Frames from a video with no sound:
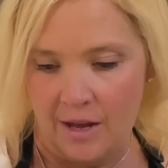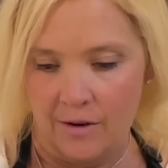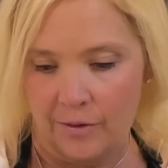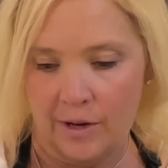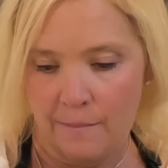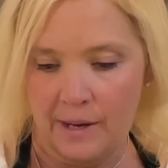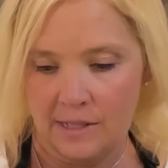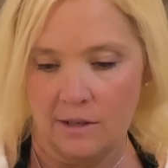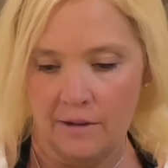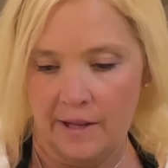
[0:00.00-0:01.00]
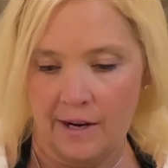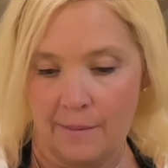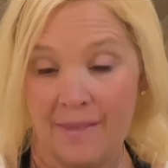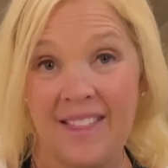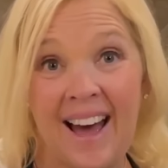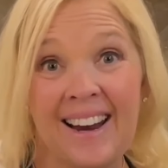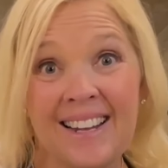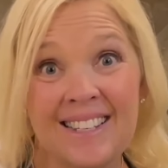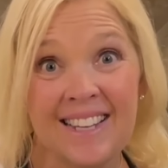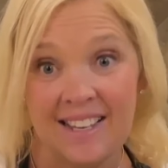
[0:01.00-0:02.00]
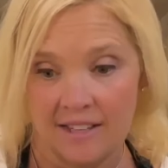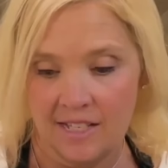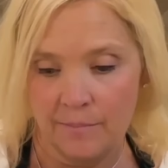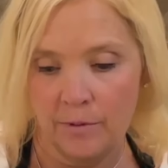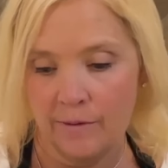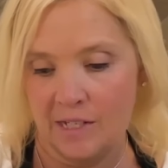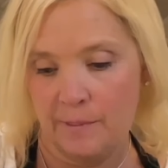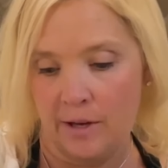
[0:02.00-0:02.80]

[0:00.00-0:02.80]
We're gonna mix all that up. That is it, simple recipe.